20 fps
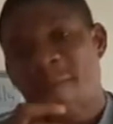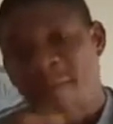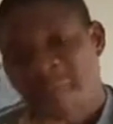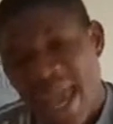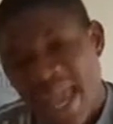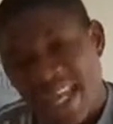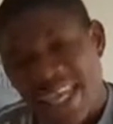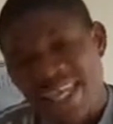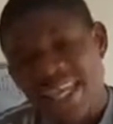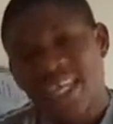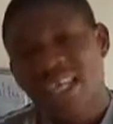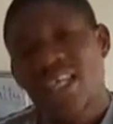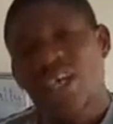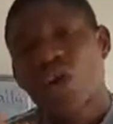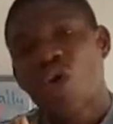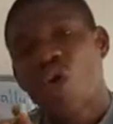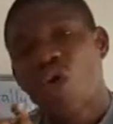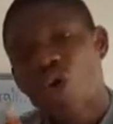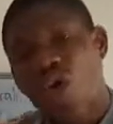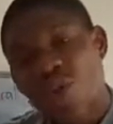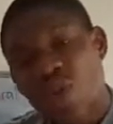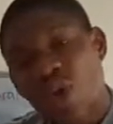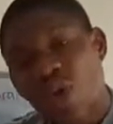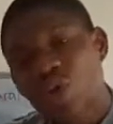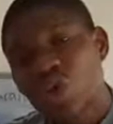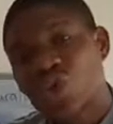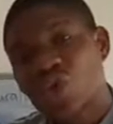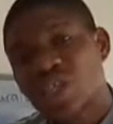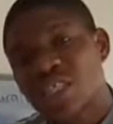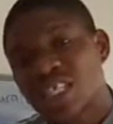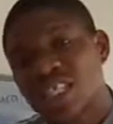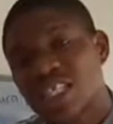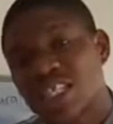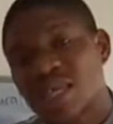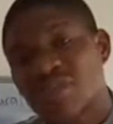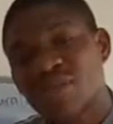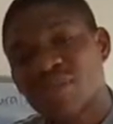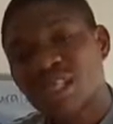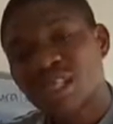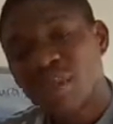many hormonal
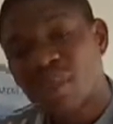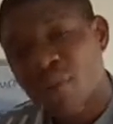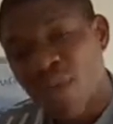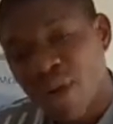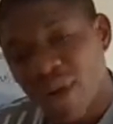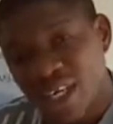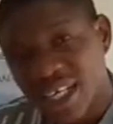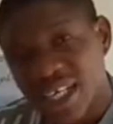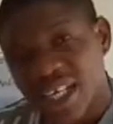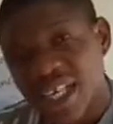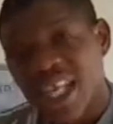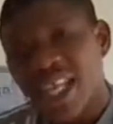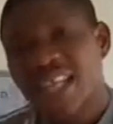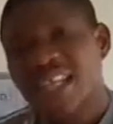systems in the body.